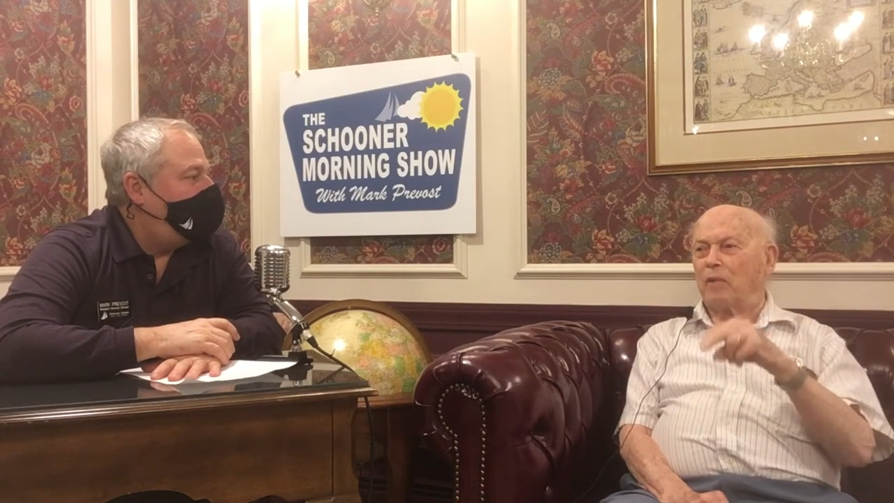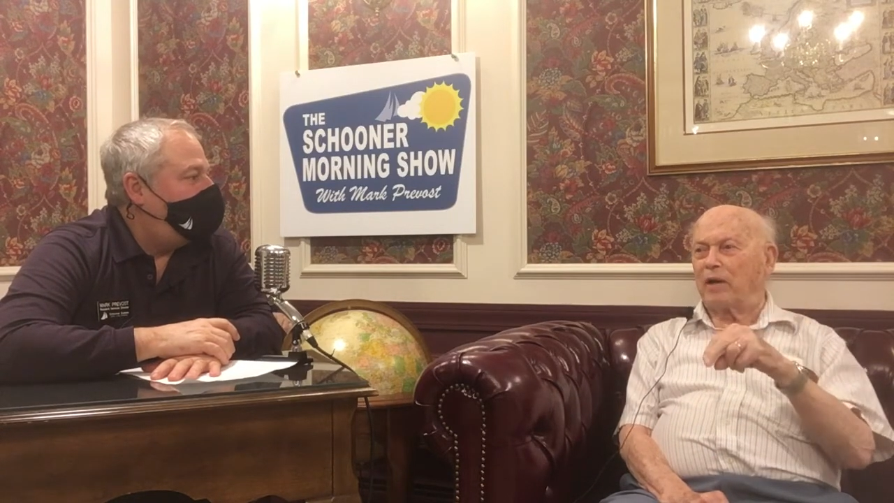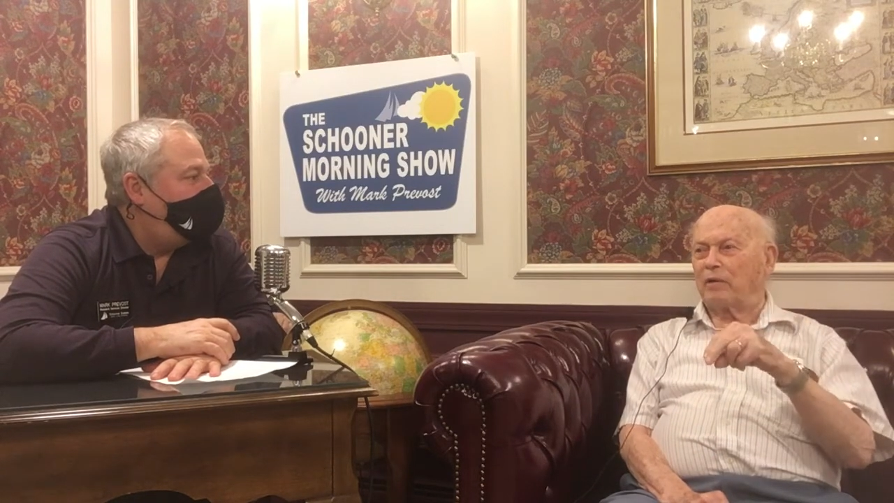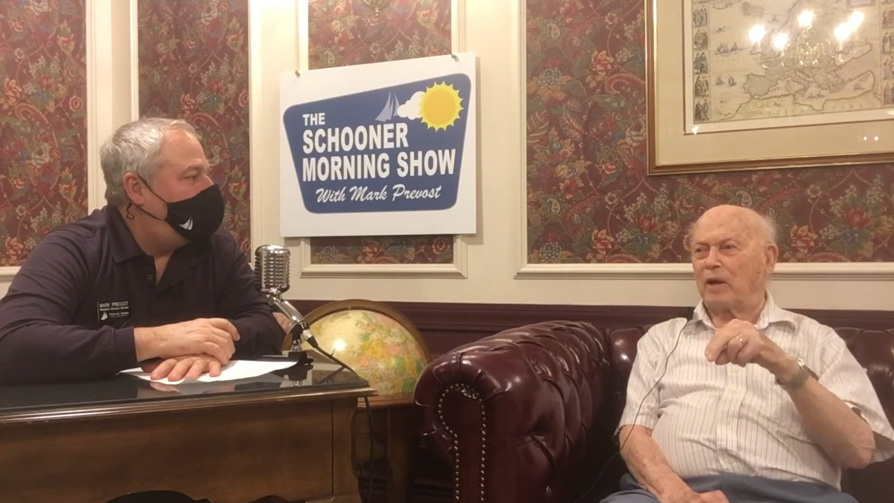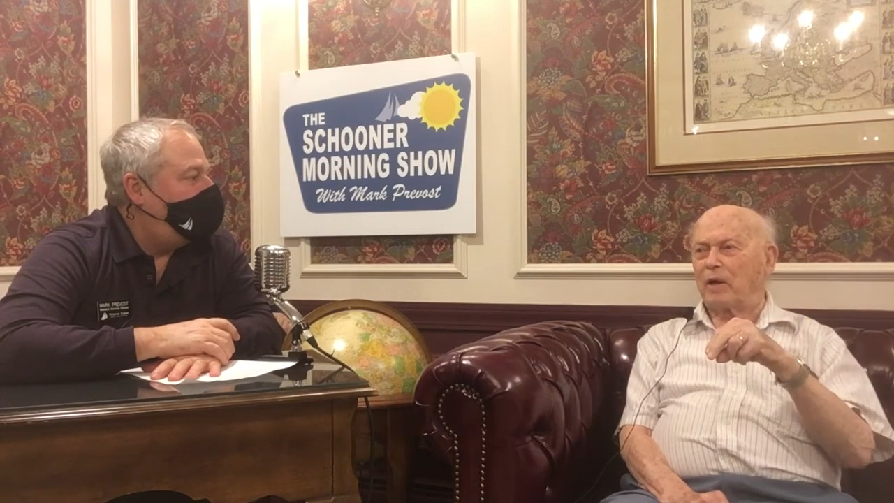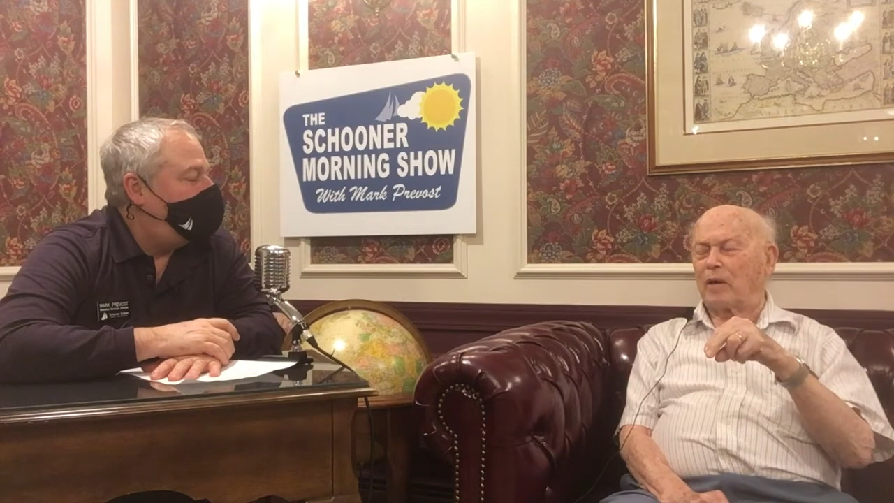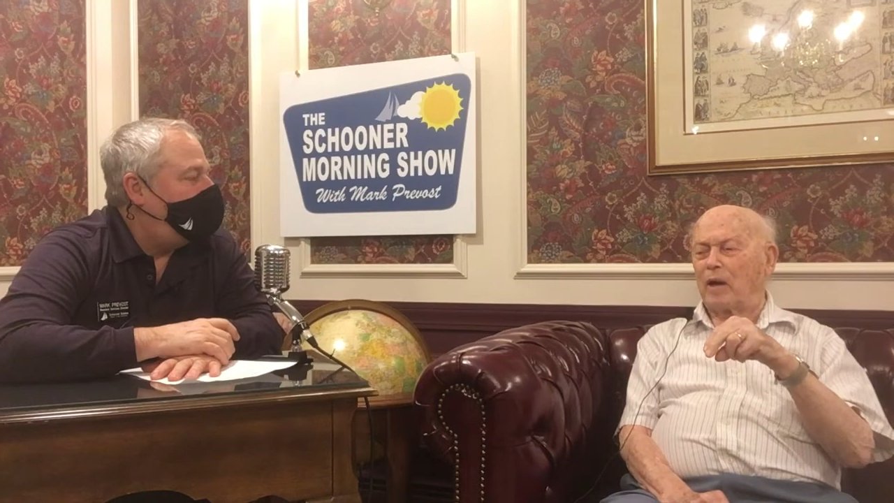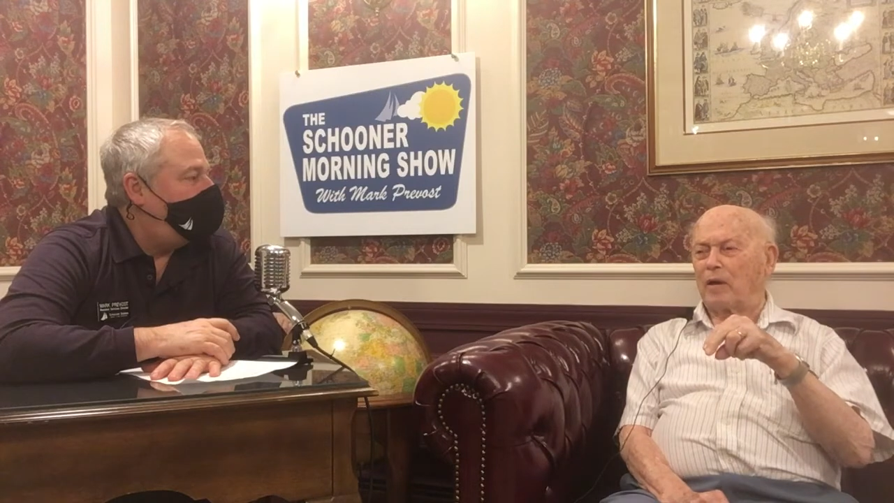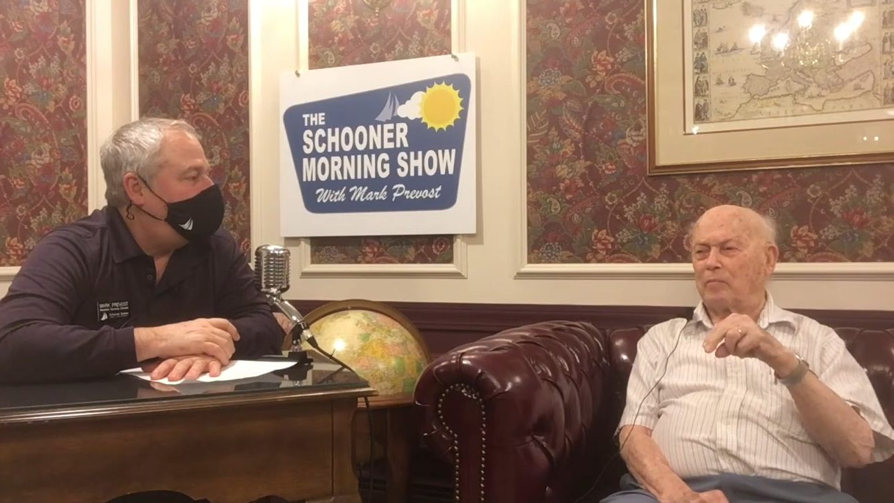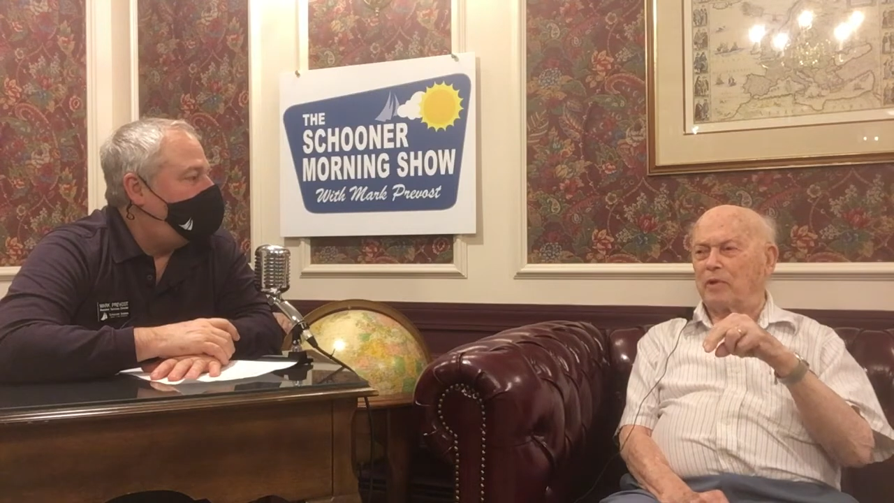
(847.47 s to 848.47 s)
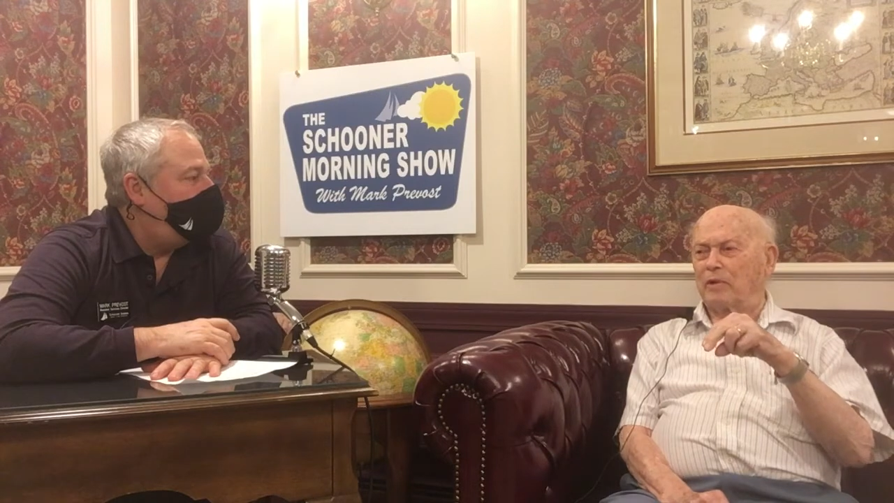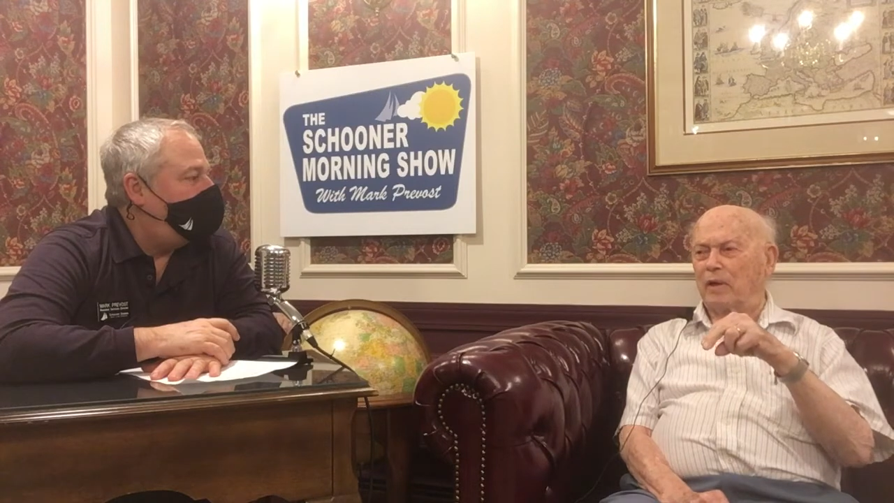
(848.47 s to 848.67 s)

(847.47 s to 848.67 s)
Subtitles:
Mount Auburn